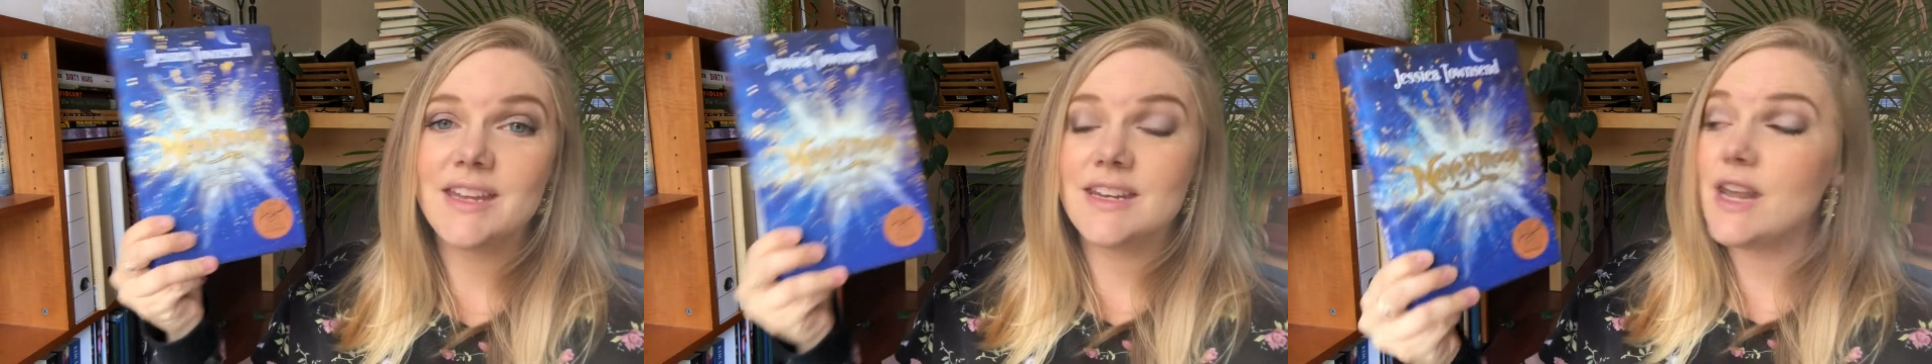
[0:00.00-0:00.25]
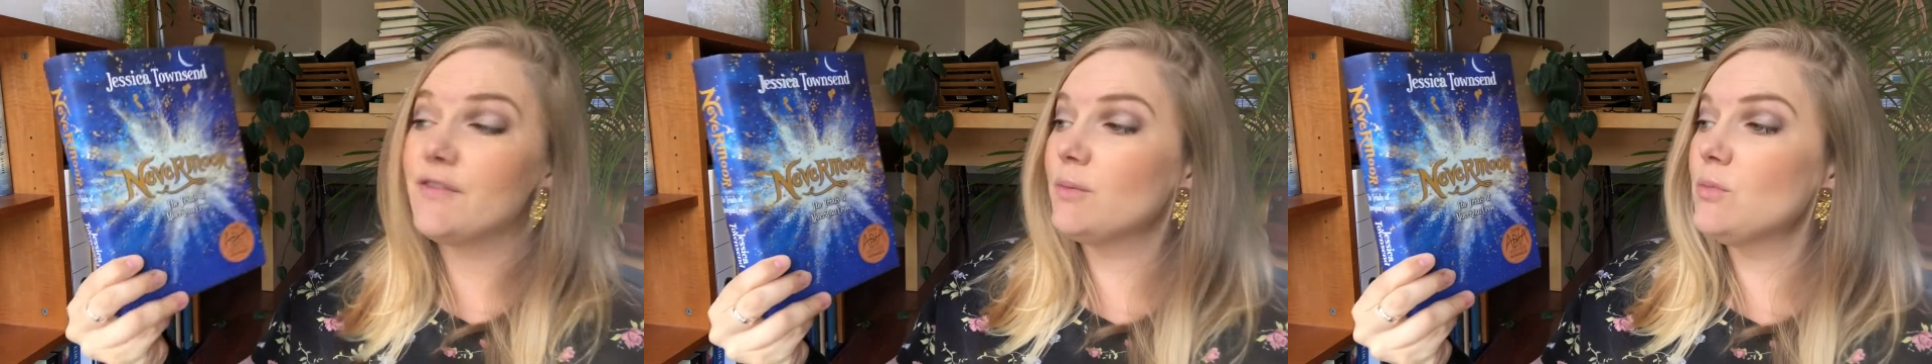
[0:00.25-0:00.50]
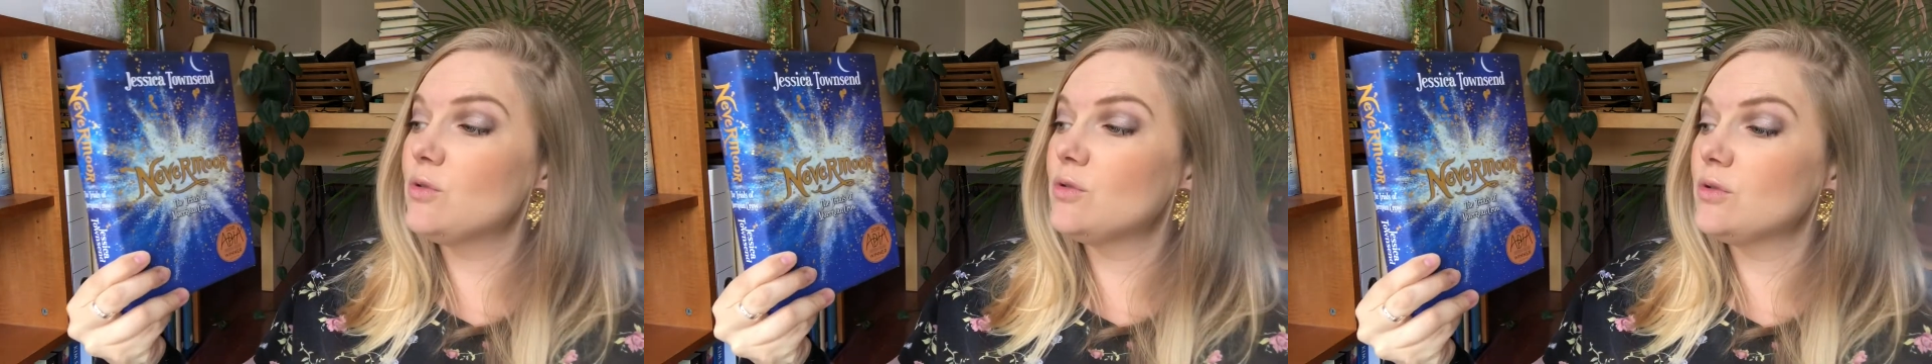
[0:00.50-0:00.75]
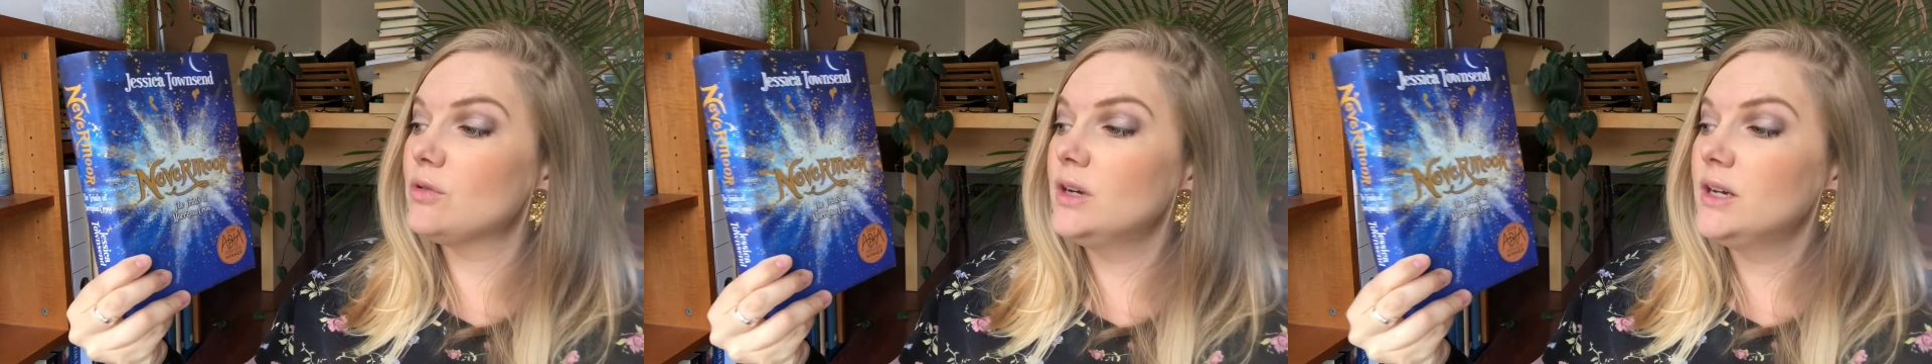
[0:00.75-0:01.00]

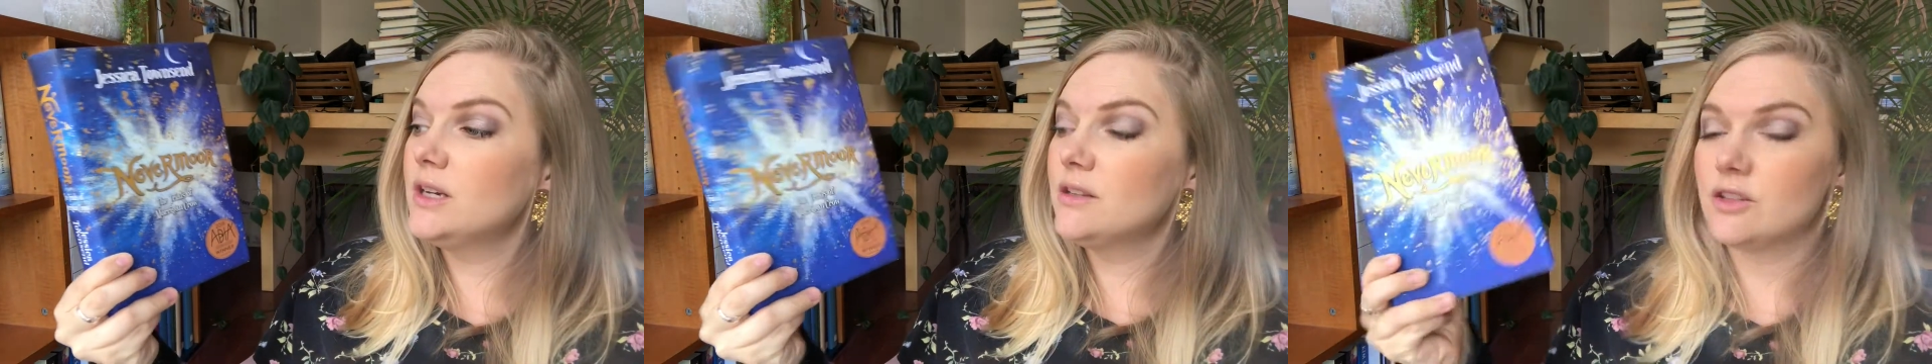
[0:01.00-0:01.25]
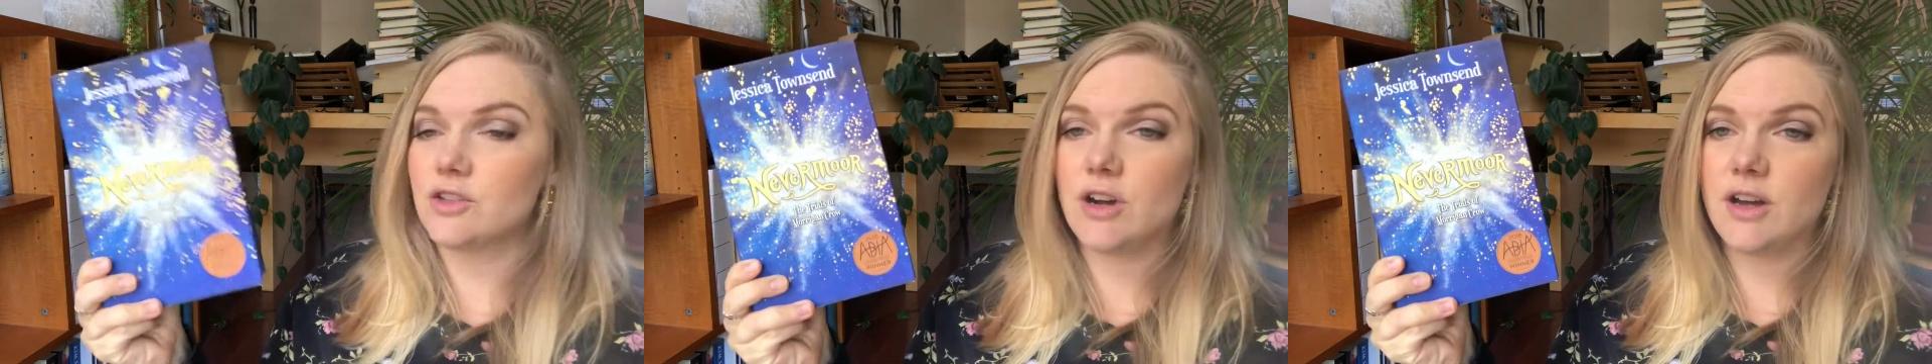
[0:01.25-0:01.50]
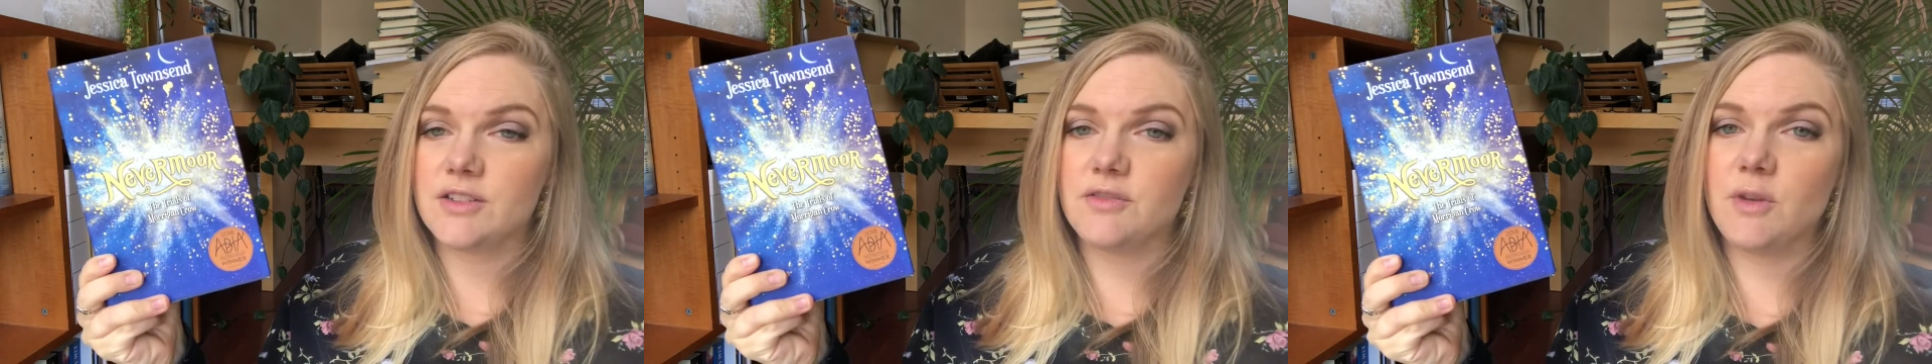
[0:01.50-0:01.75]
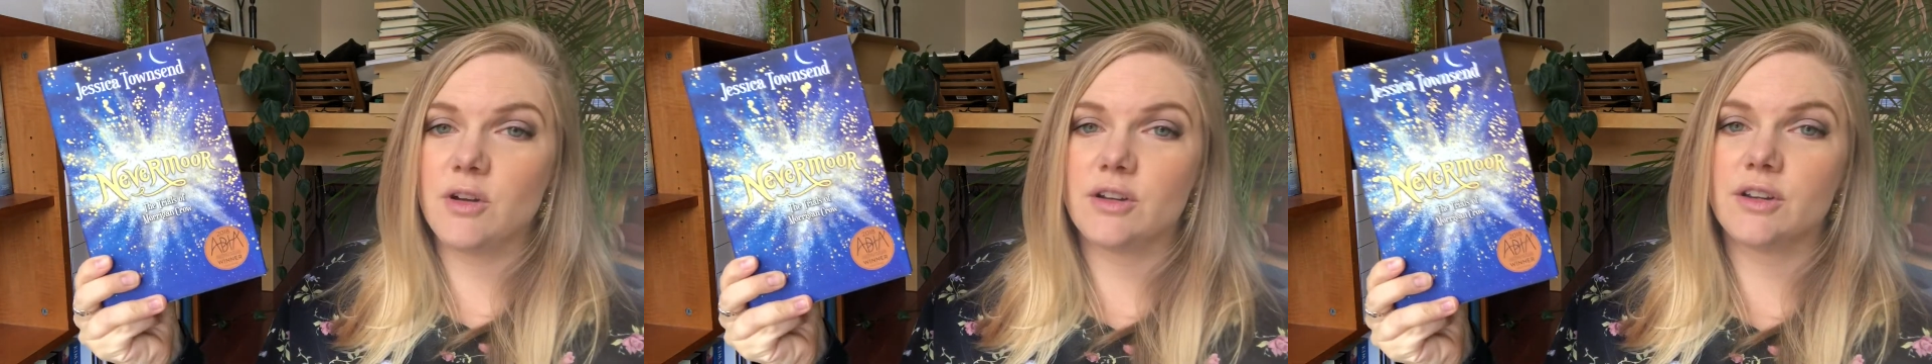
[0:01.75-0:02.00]
Nevermoor, The Trials of
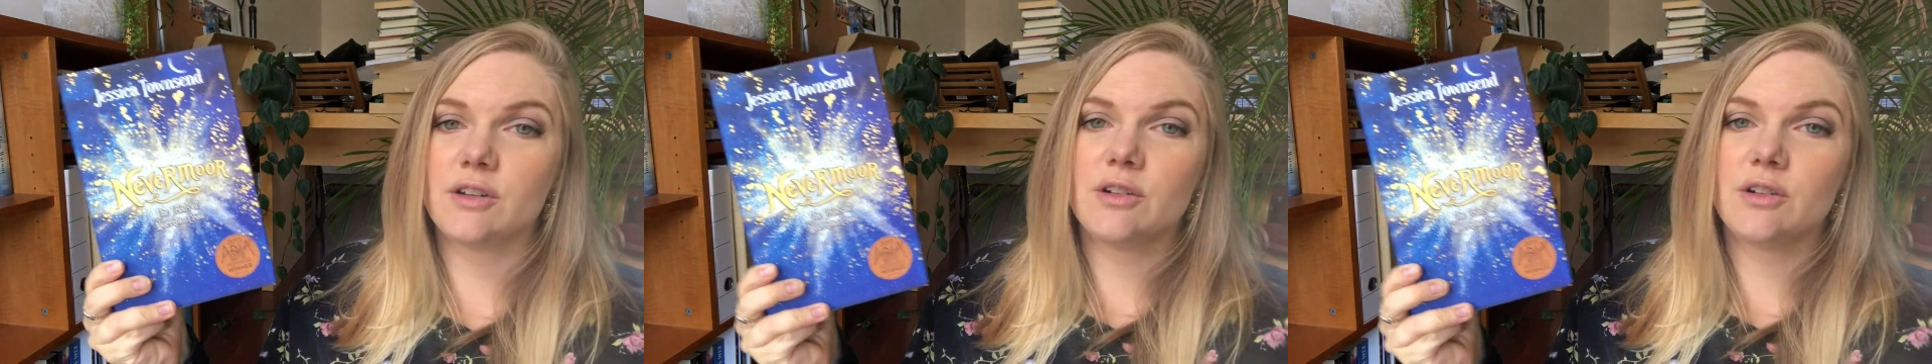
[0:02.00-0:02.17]
Morrigan